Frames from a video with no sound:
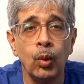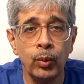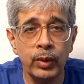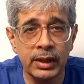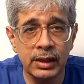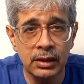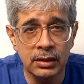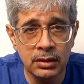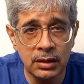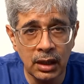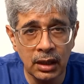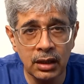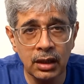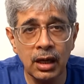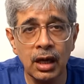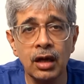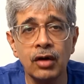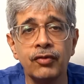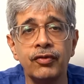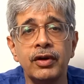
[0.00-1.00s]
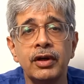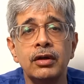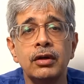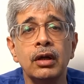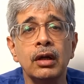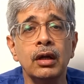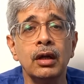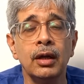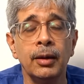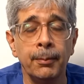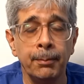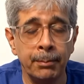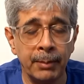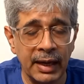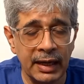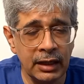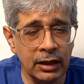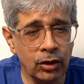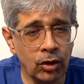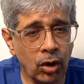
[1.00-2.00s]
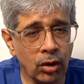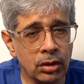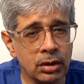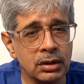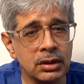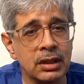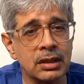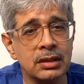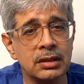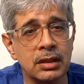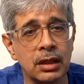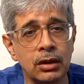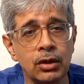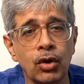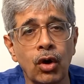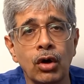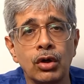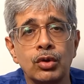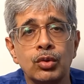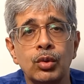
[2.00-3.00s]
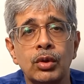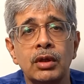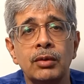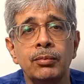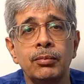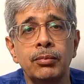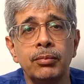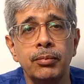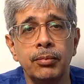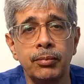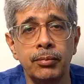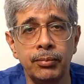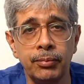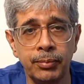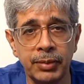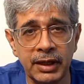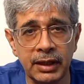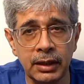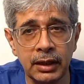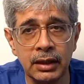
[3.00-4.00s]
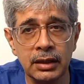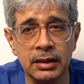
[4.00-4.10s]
We can take care of it. Many doctors are still not doing PDA